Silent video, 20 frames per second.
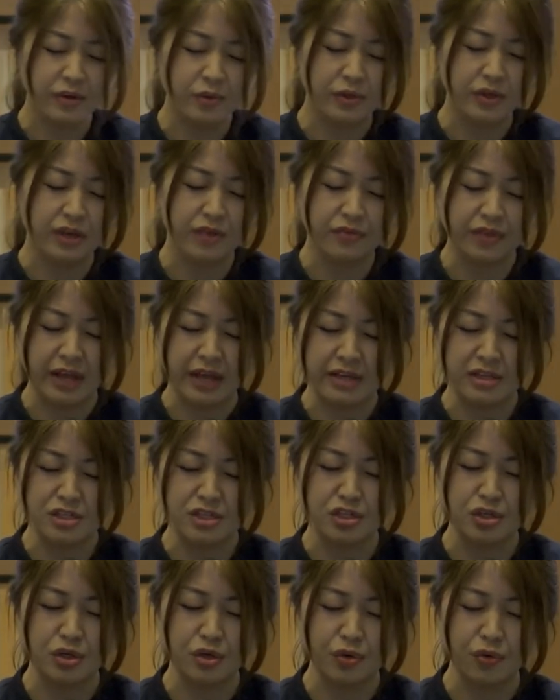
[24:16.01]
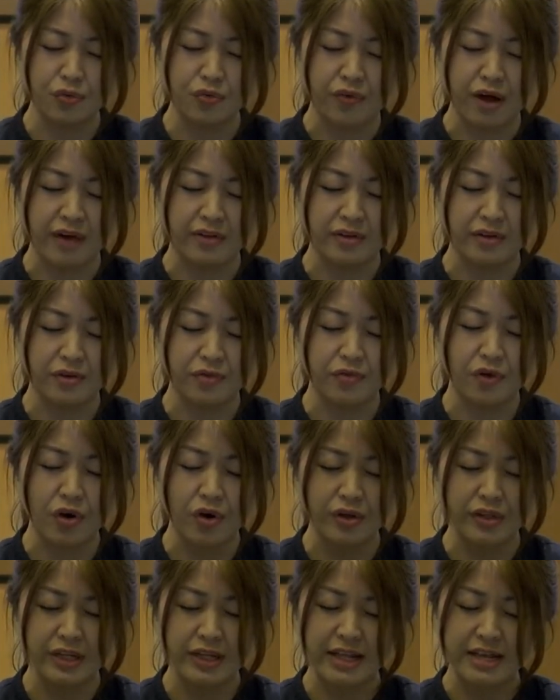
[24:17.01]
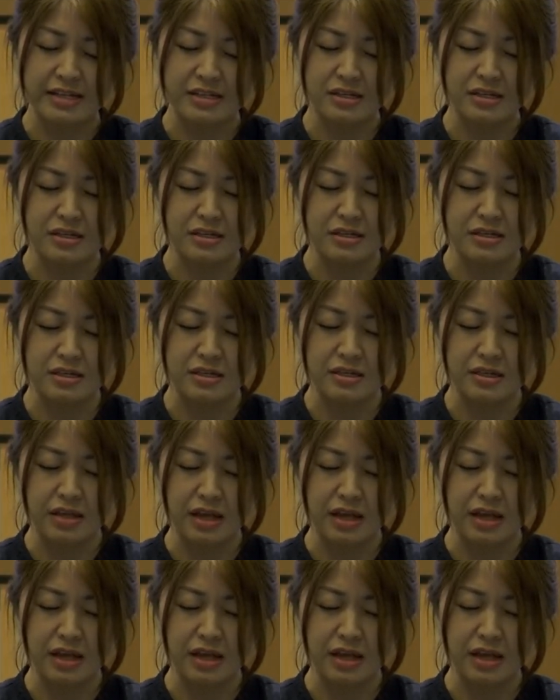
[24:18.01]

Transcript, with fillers: we give thanks to you, Father, for the lessons